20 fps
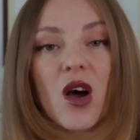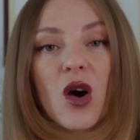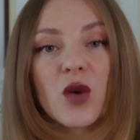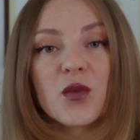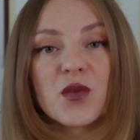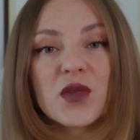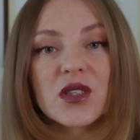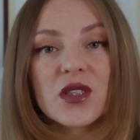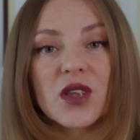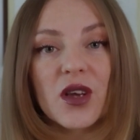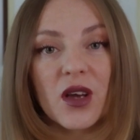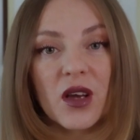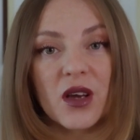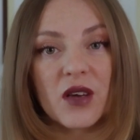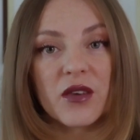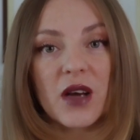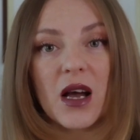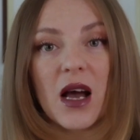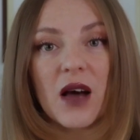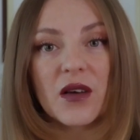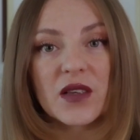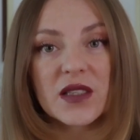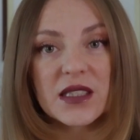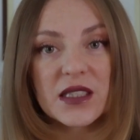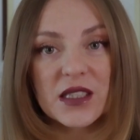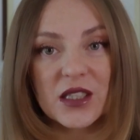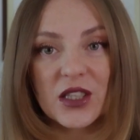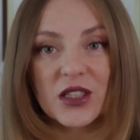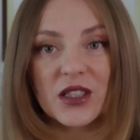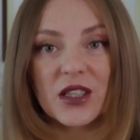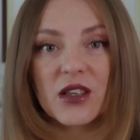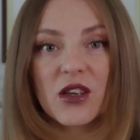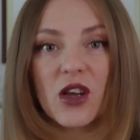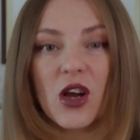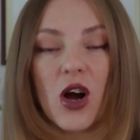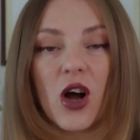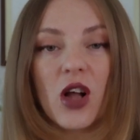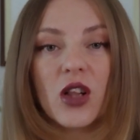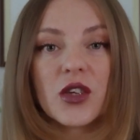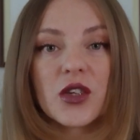Observe how certain
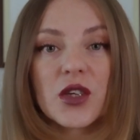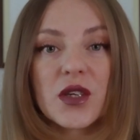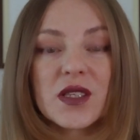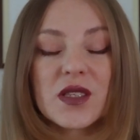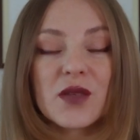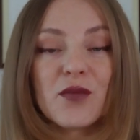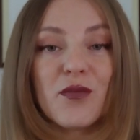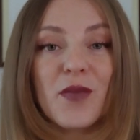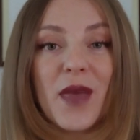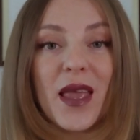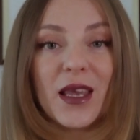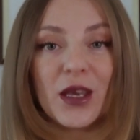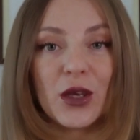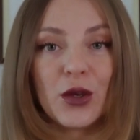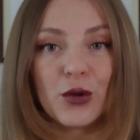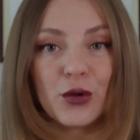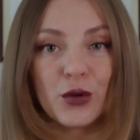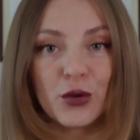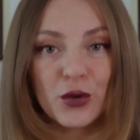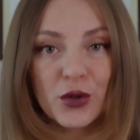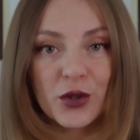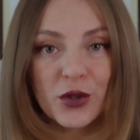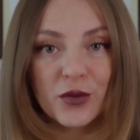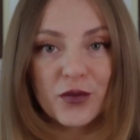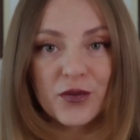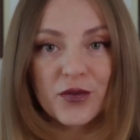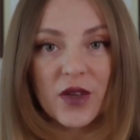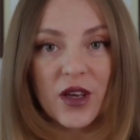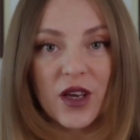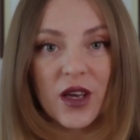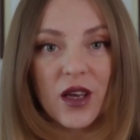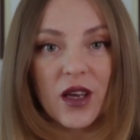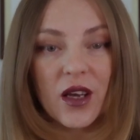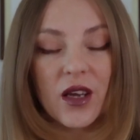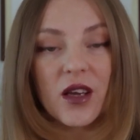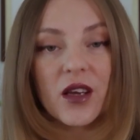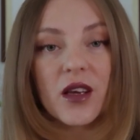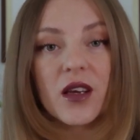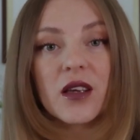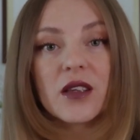colors make you look.
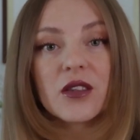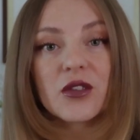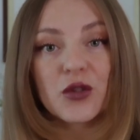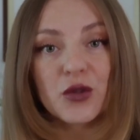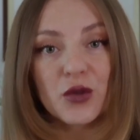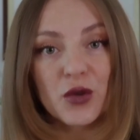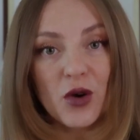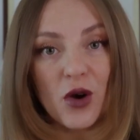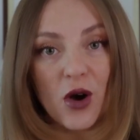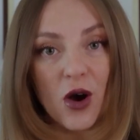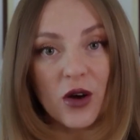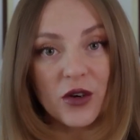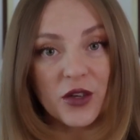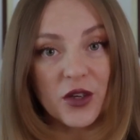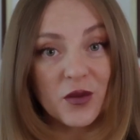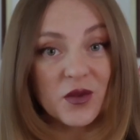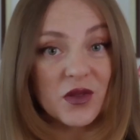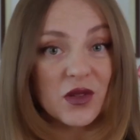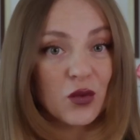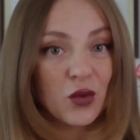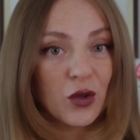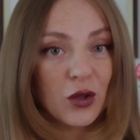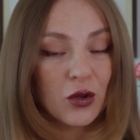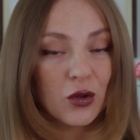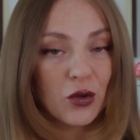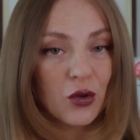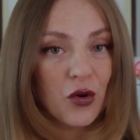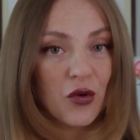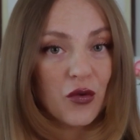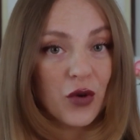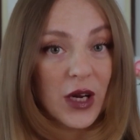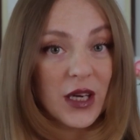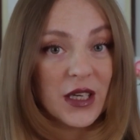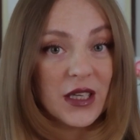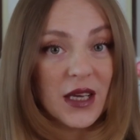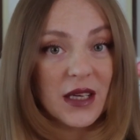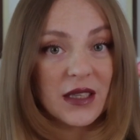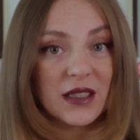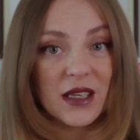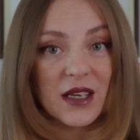True autumns will look
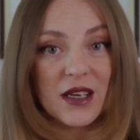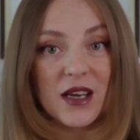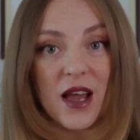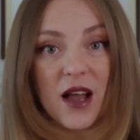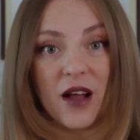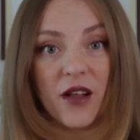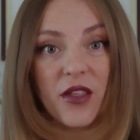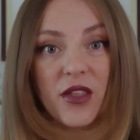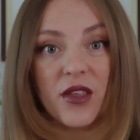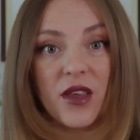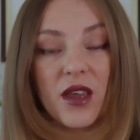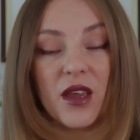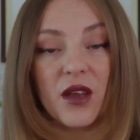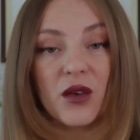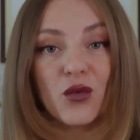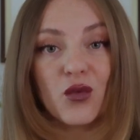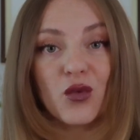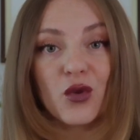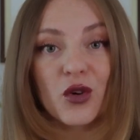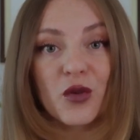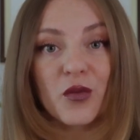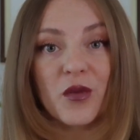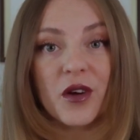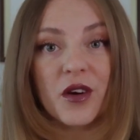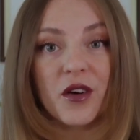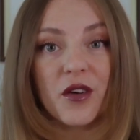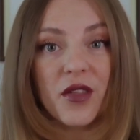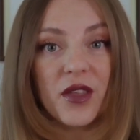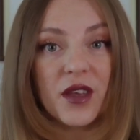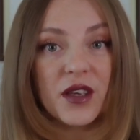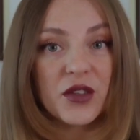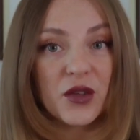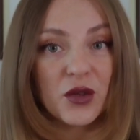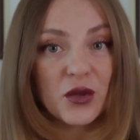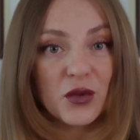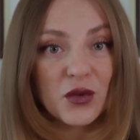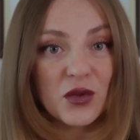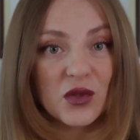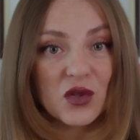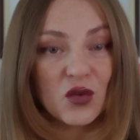radiant and healthy in warm, earthy
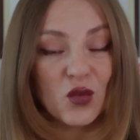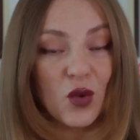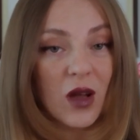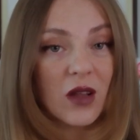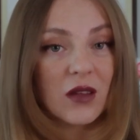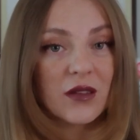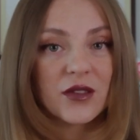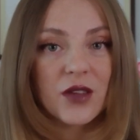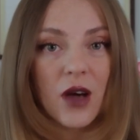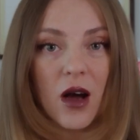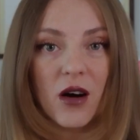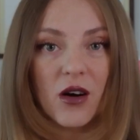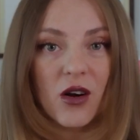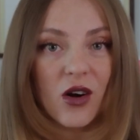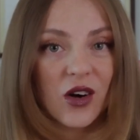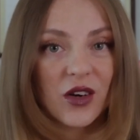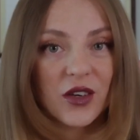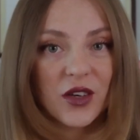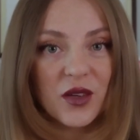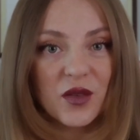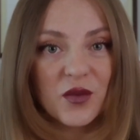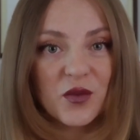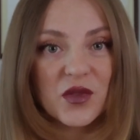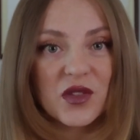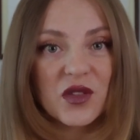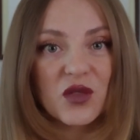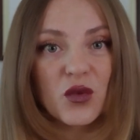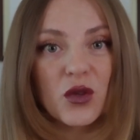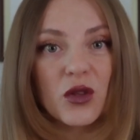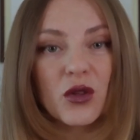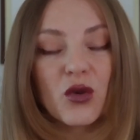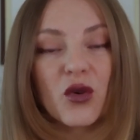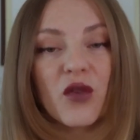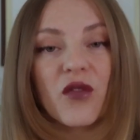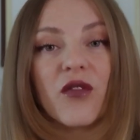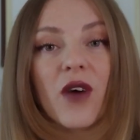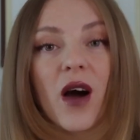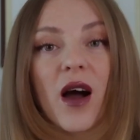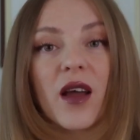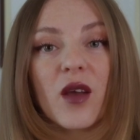tones, while dark autumns will look
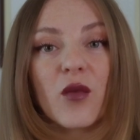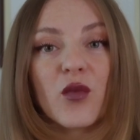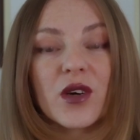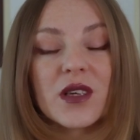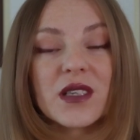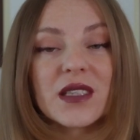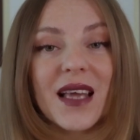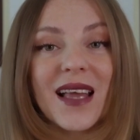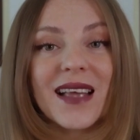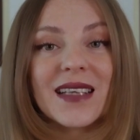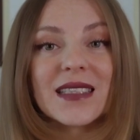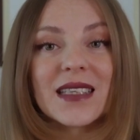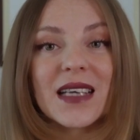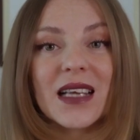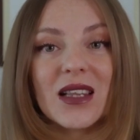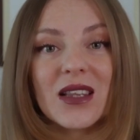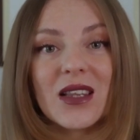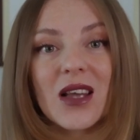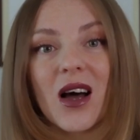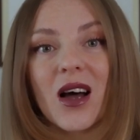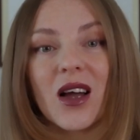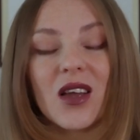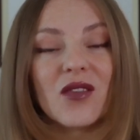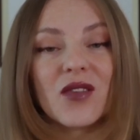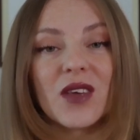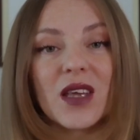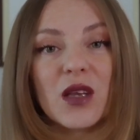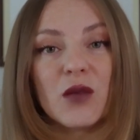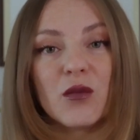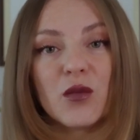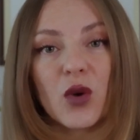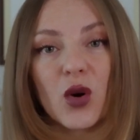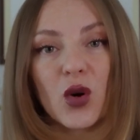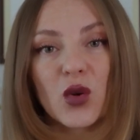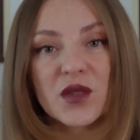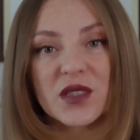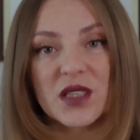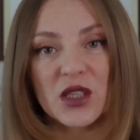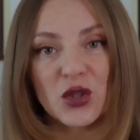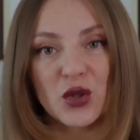vibrant and alive in
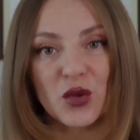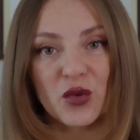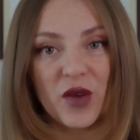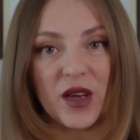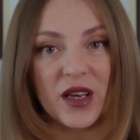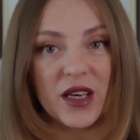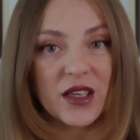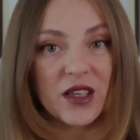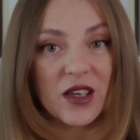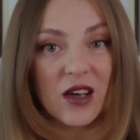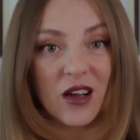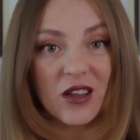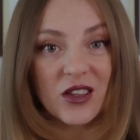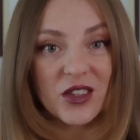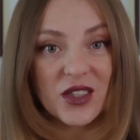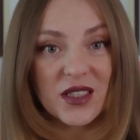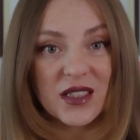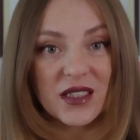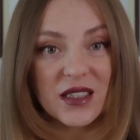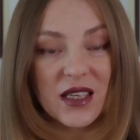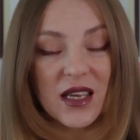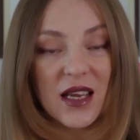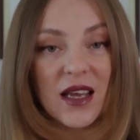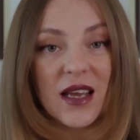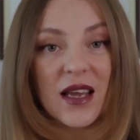bold, saturated colors,